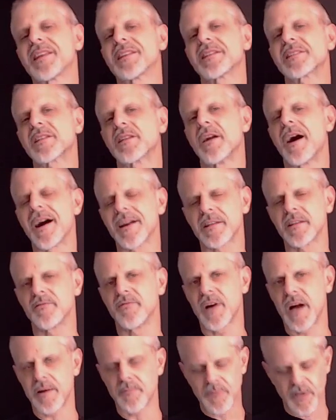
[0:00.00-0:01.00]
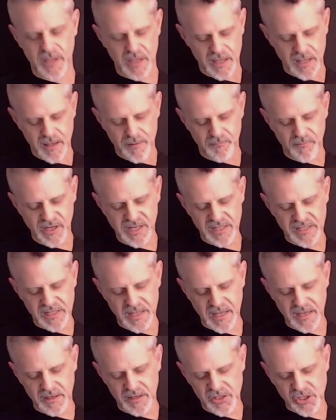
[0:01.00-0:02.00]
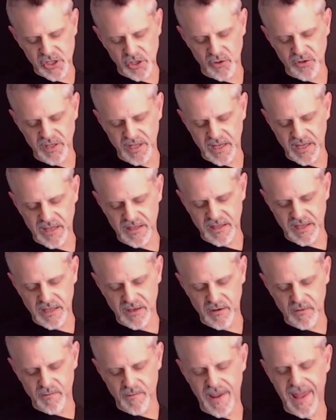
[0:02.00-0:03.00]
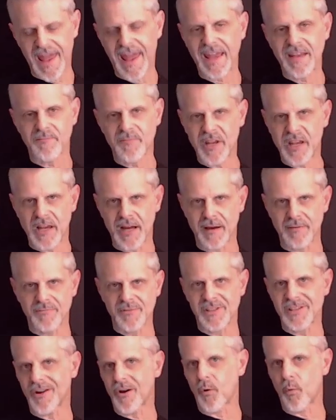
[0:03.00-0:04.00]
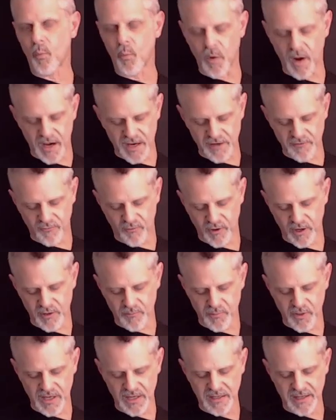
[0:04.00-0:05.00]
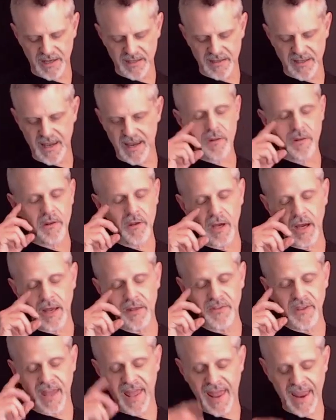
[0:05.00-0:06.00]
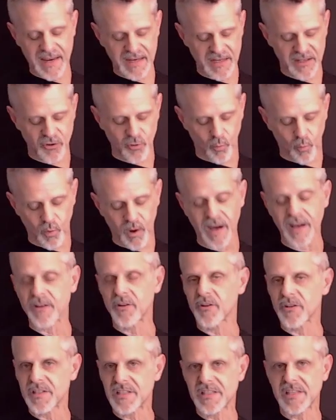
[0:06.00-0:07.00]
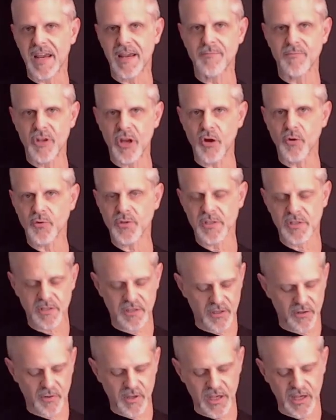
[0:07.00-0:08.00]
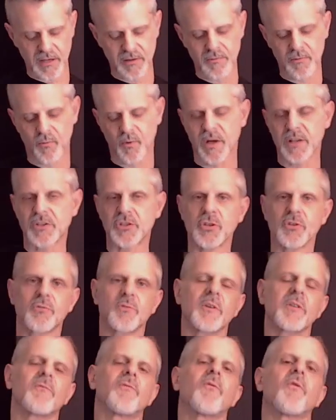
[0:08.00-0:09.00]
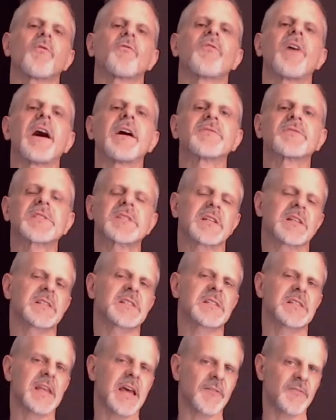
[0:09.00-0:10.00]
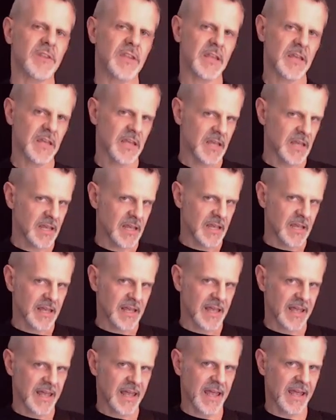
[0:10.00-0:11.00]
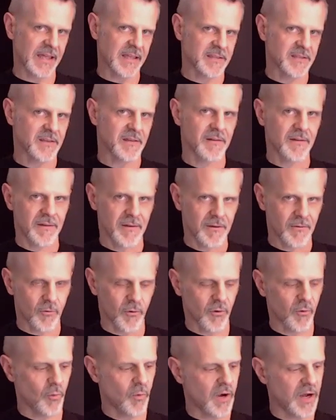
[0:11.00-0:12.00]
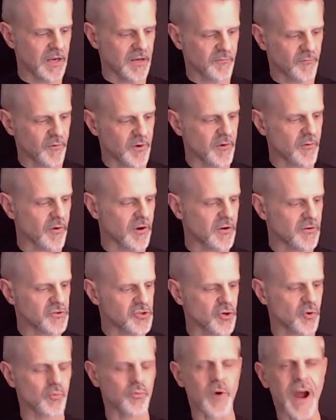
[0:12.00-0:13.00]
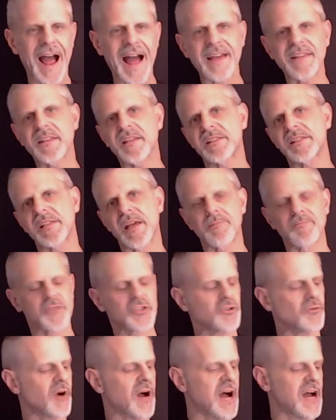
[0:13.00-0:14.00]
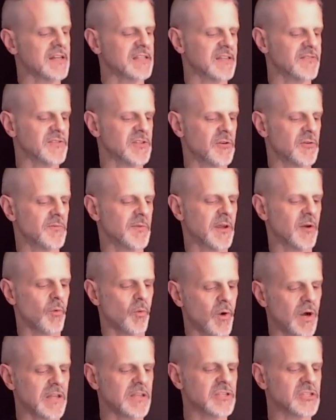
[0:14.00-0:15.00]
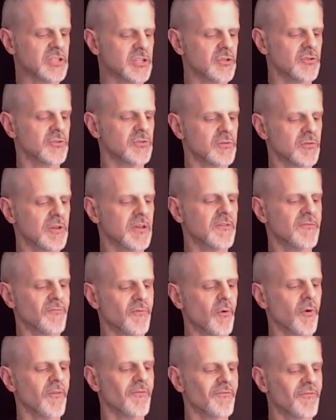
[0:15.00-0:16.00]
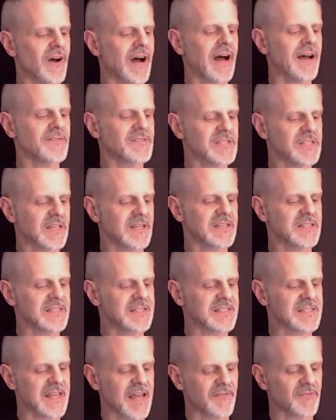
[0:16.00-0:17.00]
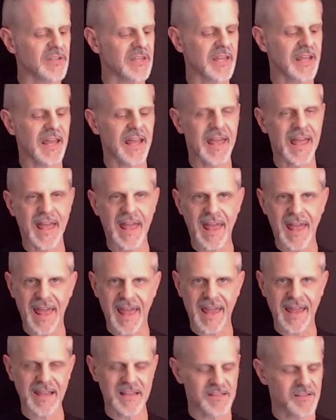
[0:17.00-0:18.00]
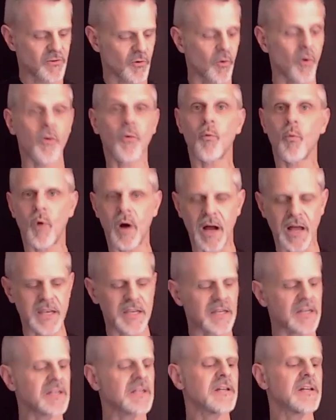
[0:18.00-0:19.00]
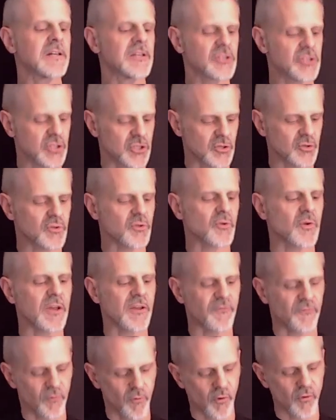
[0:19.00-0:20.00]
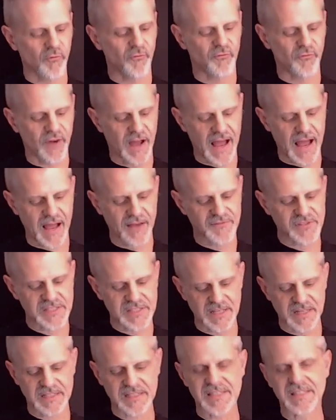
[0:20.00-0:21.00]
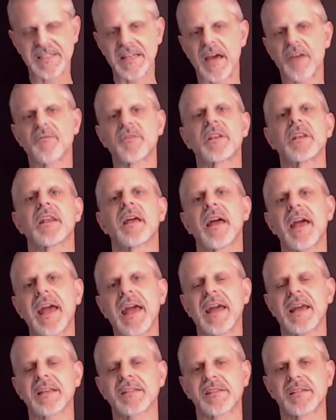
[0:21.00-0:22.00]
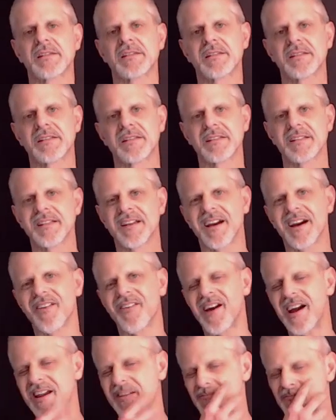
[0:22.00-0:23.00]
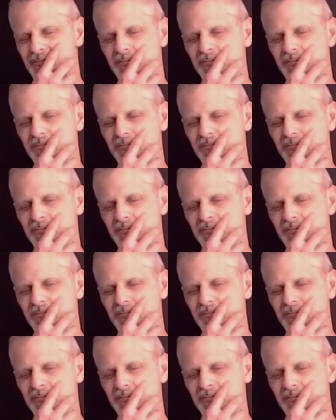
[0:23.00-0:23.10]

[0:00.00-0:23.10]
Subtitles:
this an octave up. But so the 8 becomes a 1 if we're going to play it like that. The 8 and the 1 are the same note. Okay? 1, 2, 3, 4, 5, 6, 7, 8, or 1. If we were to ride this up 2 octaves, it would be 1, 2, 3, 4, 5, 6, 7, 8, or 1, 2, 3, 4, 5, 6, 7, 8. All right?